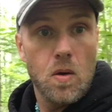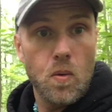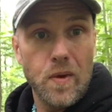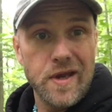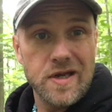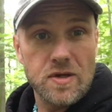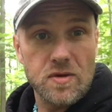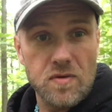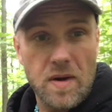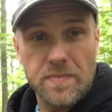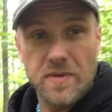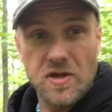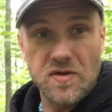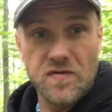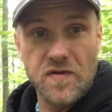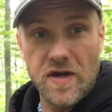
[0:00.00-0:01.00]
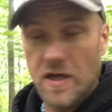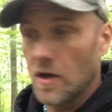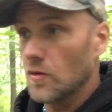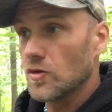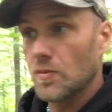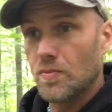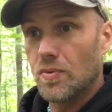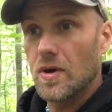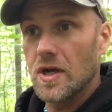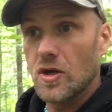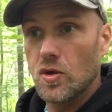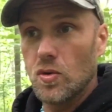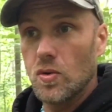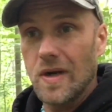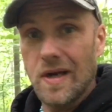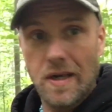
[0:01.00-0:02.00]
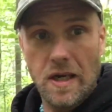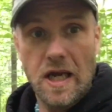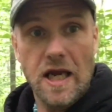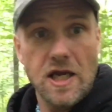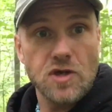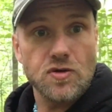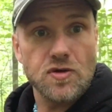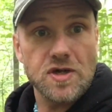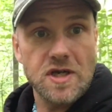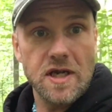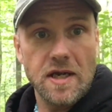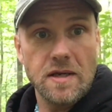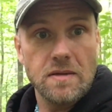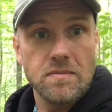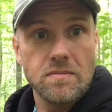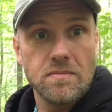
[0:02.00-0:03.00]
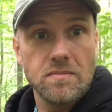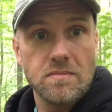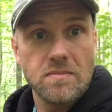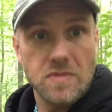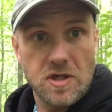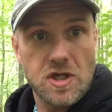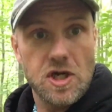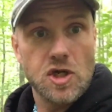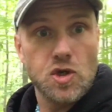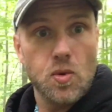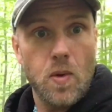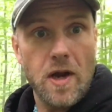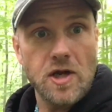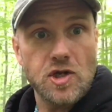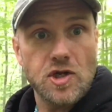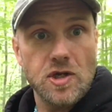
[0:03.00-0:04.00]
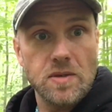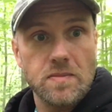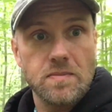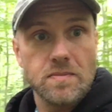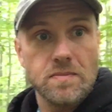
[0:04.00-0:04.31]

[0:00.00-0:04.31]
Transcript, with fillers: We interrupt this video to bring you an interesting situation.